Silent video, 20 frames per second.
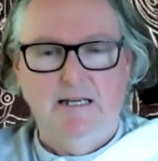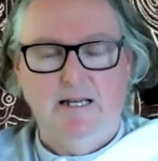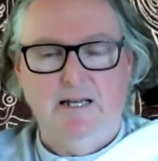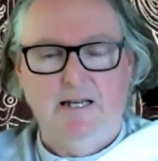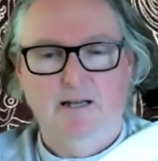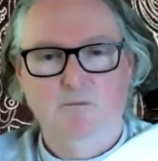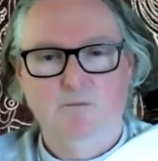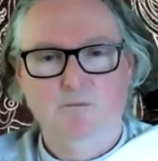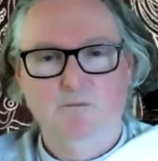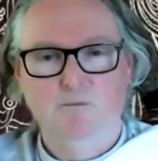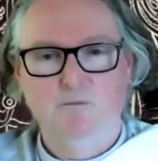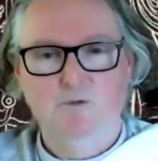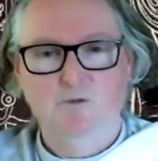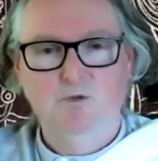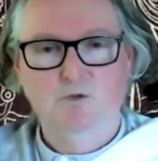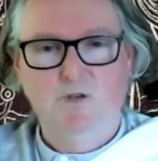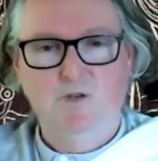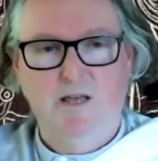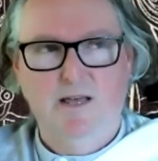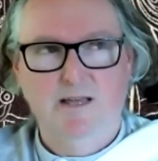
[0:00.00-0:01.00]

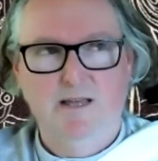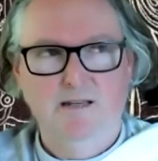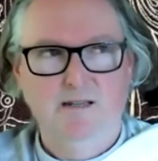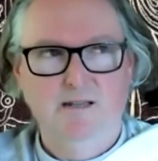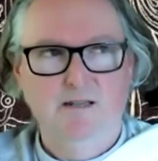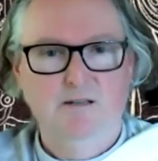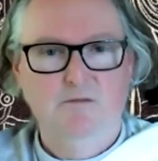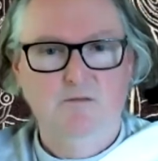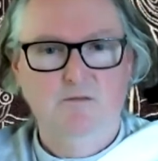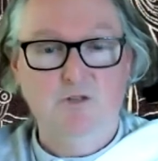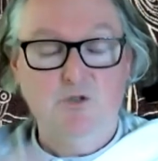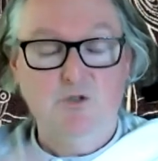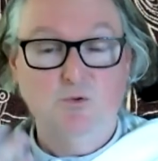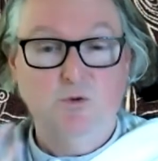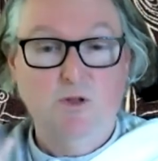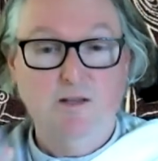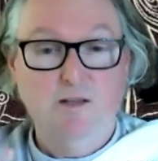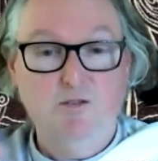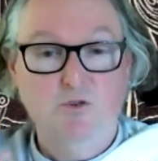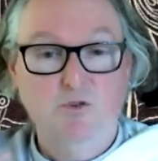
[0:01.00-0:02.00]
You can
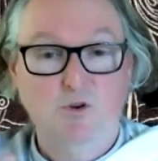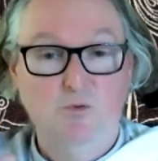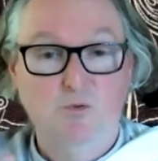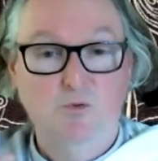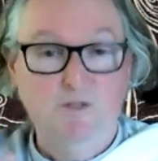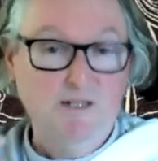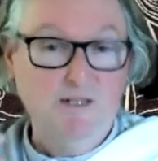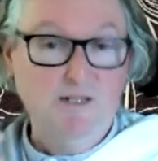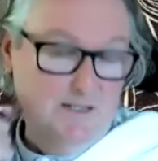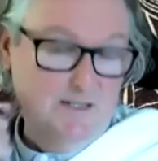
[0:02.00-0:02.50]
visualize your object.